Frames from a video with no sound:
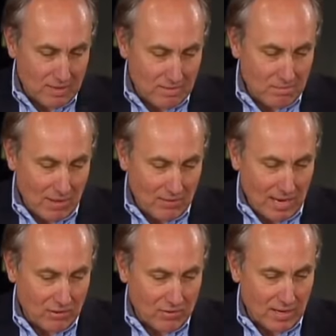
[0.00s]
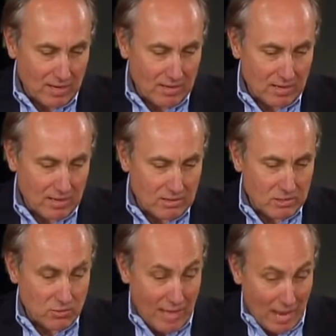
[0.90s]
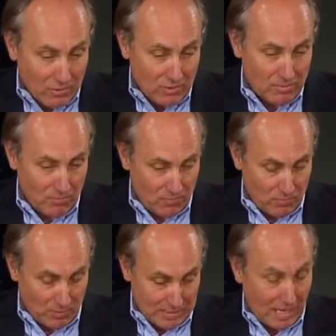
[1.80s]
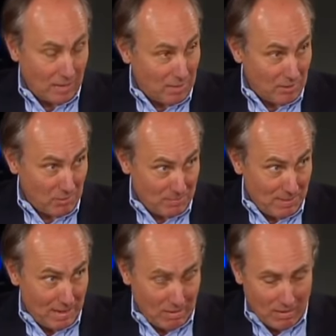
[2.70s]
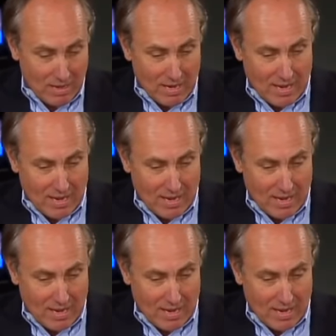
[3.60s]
uh, Afghanistan in, in 2000 when the Taliban were in power,